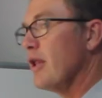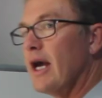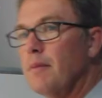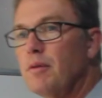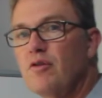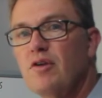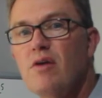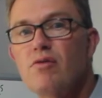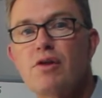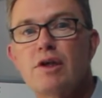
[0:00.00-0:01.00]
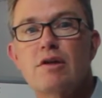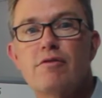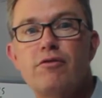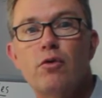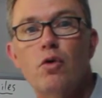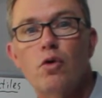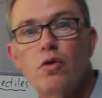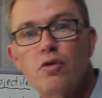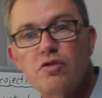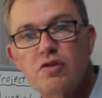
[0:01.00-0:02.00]
that because everything that
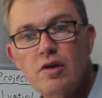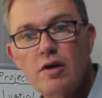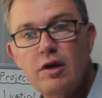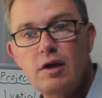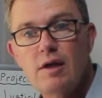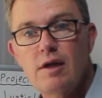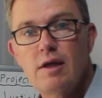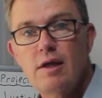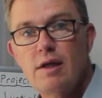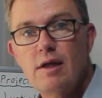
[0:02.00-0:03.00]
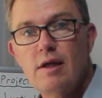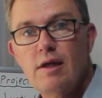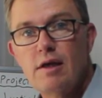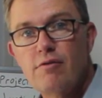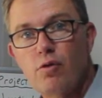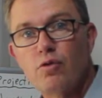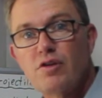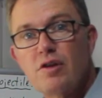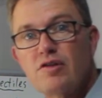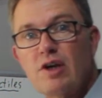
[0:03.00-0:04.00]
falls
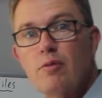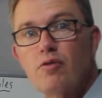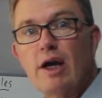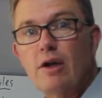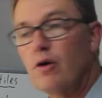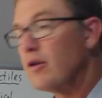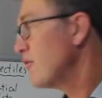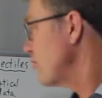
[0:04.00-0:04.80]
at the same rate on the